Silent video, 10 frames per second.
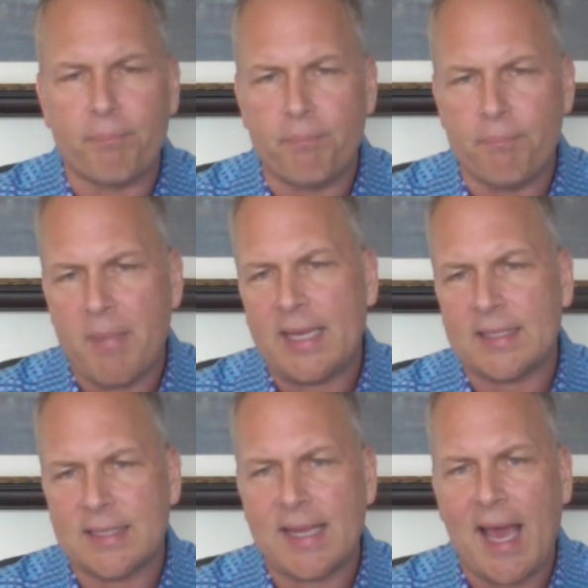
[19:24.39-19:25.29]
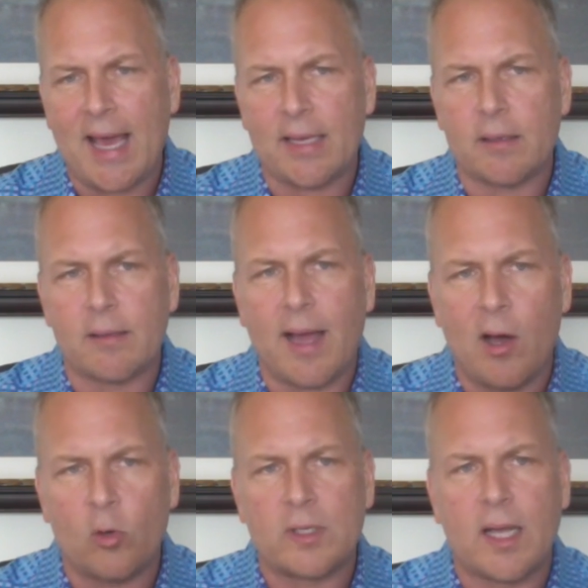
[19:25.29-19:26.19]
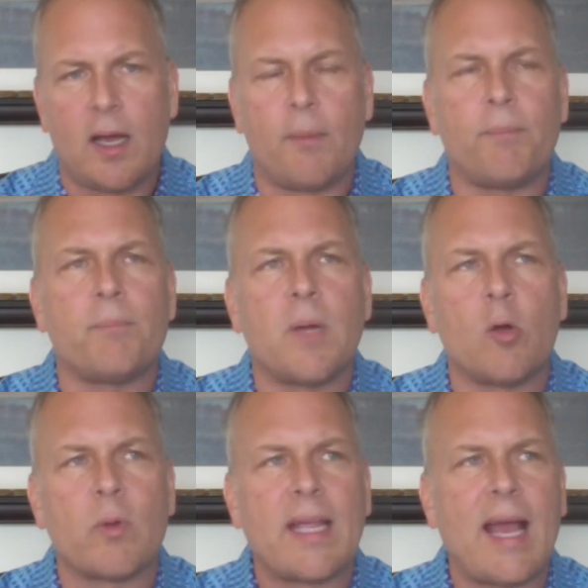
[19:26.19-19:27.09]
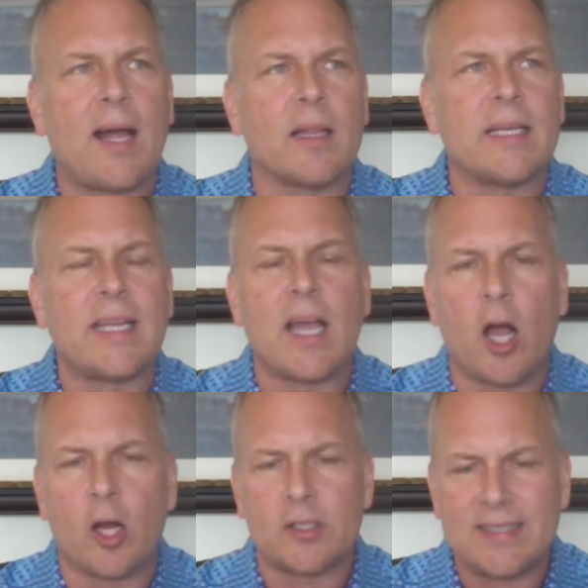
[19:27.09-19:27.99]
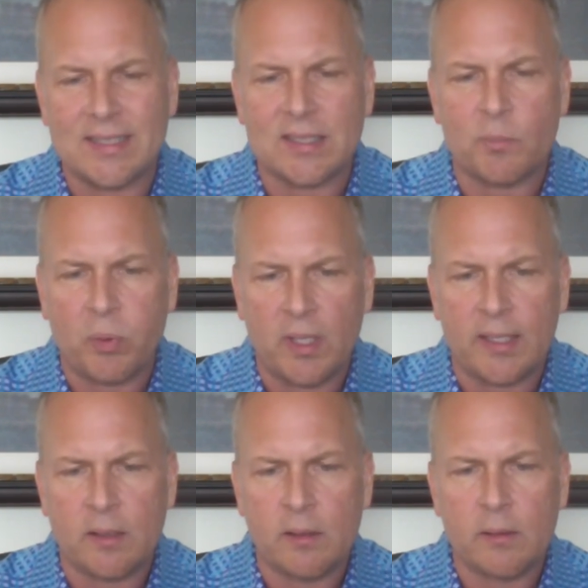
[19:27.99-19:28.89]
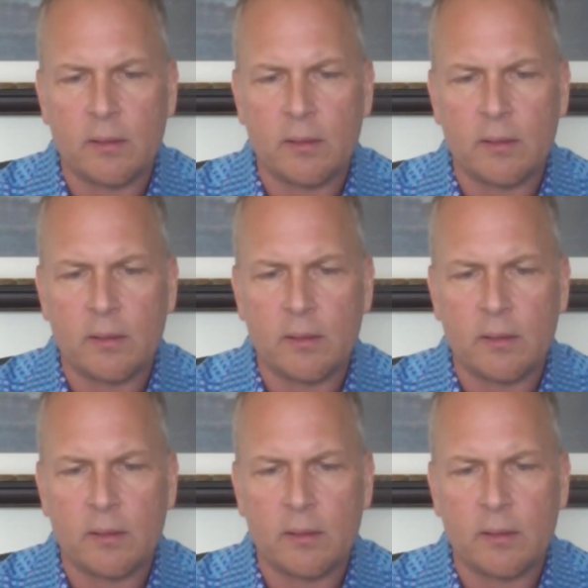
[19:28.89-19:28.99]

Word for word: makes that outcome a reality are discipline